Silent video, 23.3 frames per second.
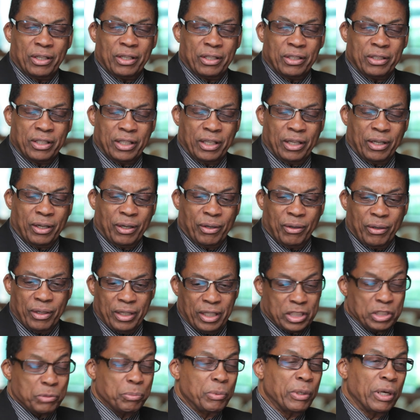their
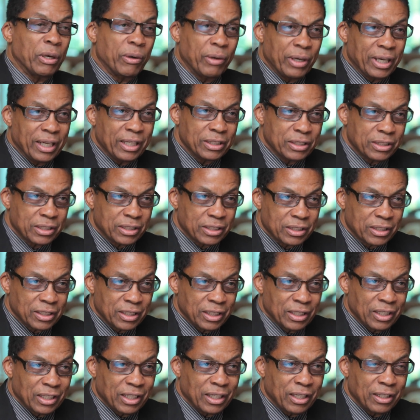experience
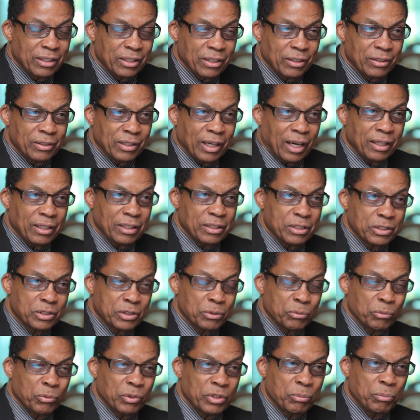and their knowledge
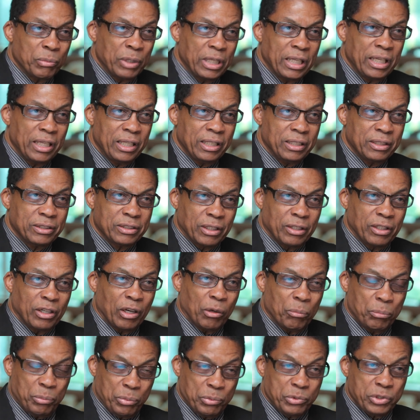with me to
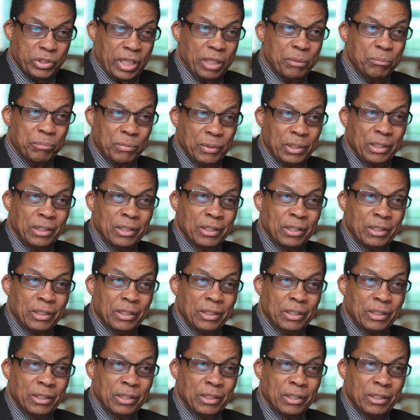help shape